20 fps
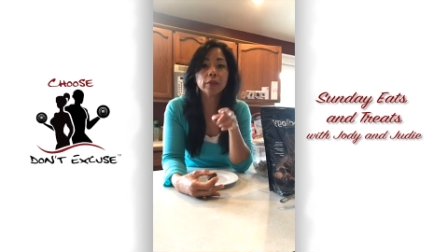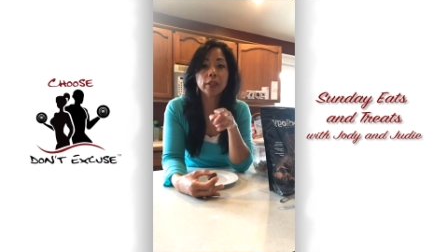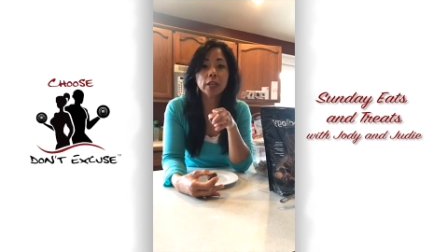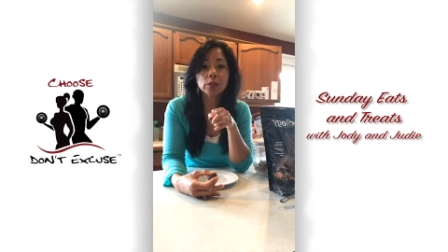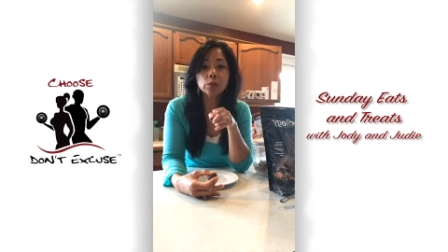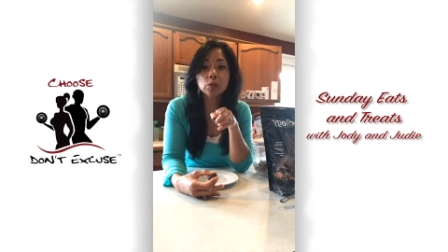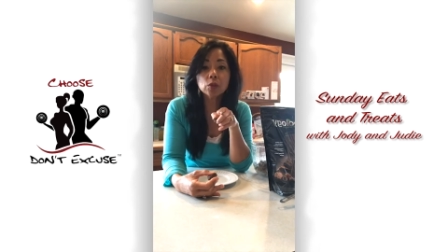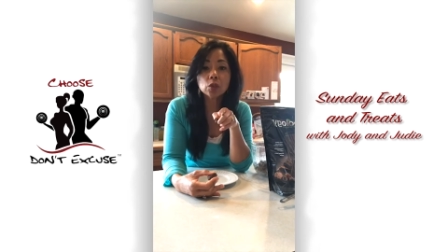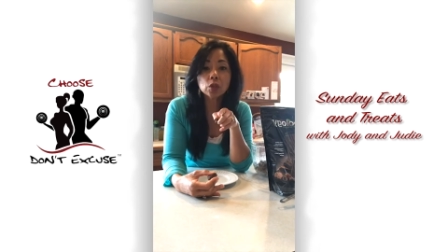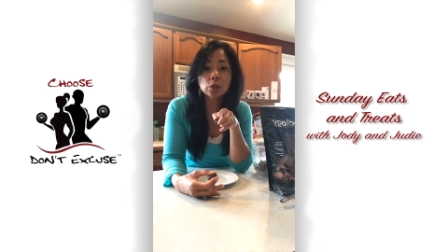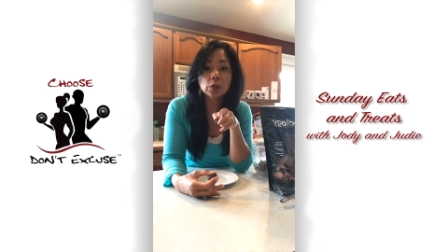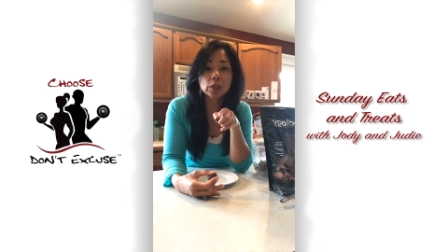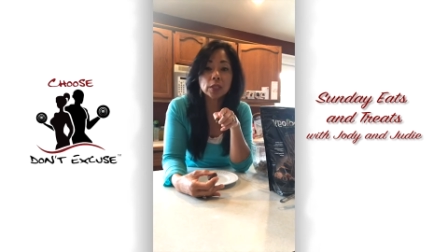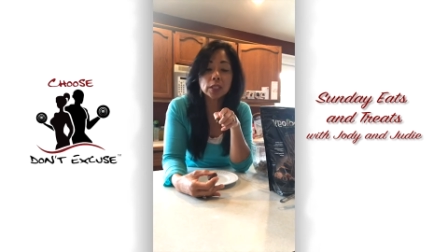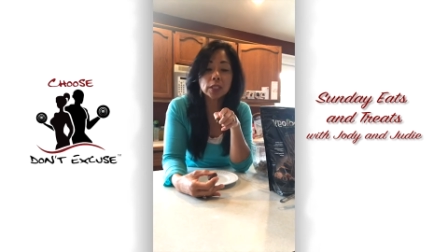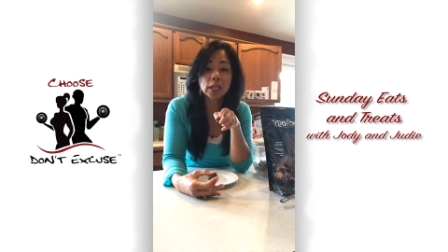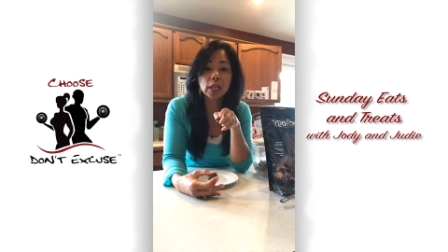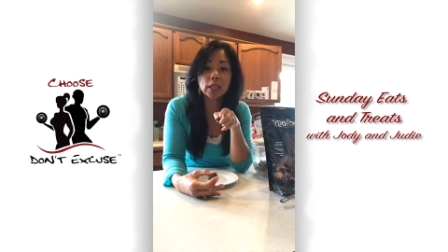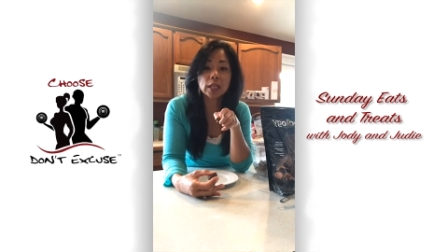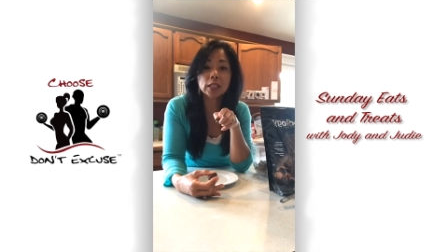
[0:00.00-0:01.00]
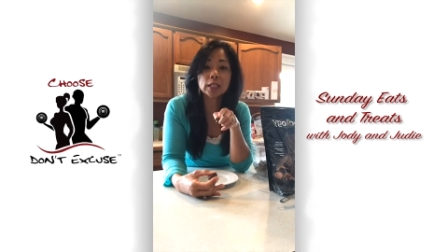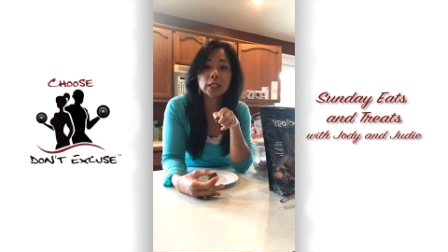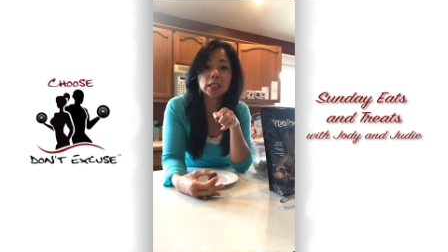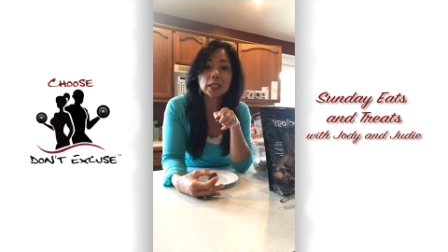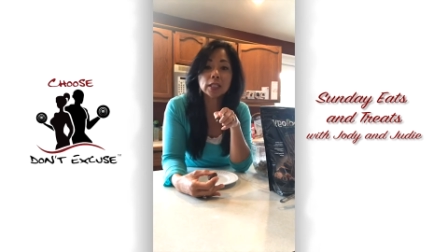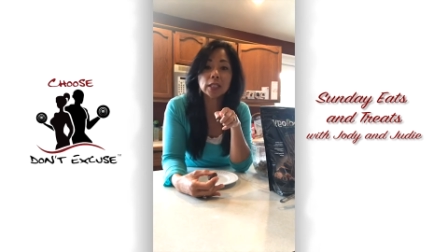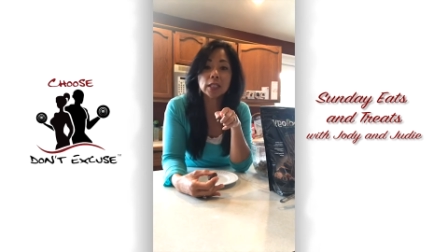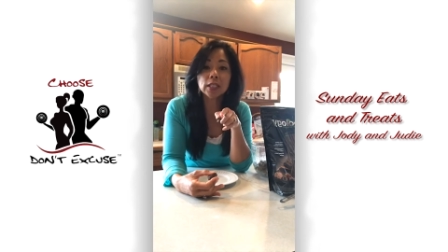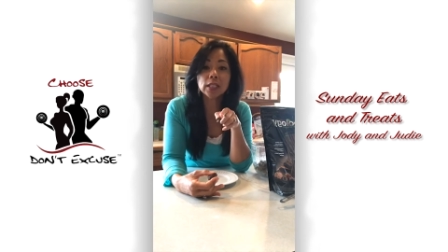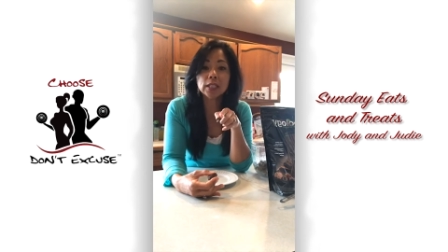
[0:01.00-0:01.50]
And that's what Jody's saying. He
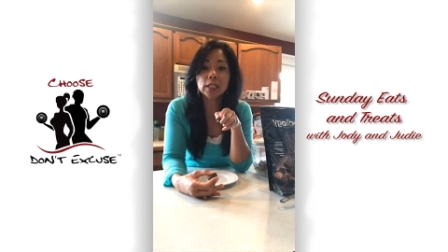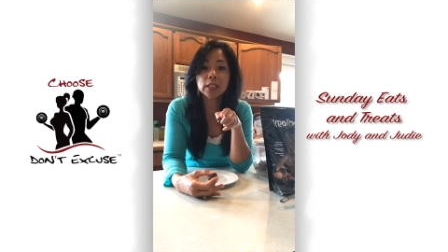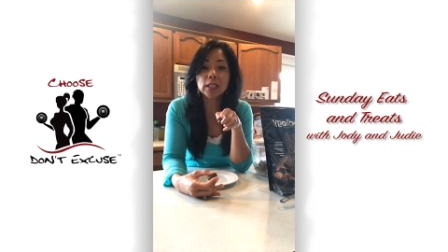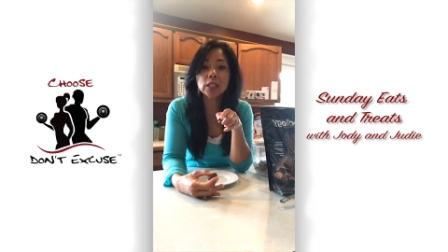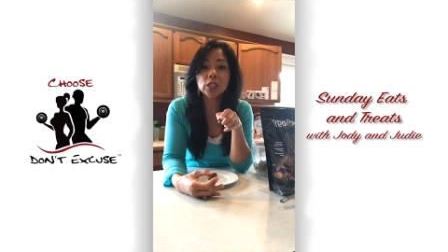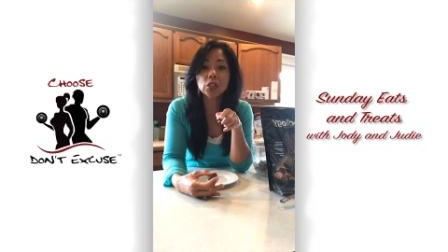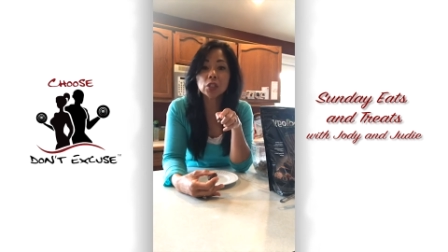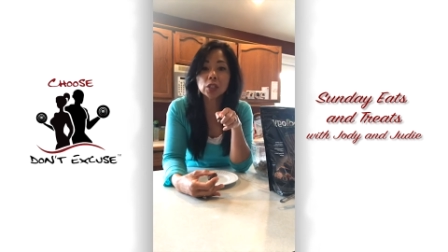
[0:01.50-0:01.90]
says E.T.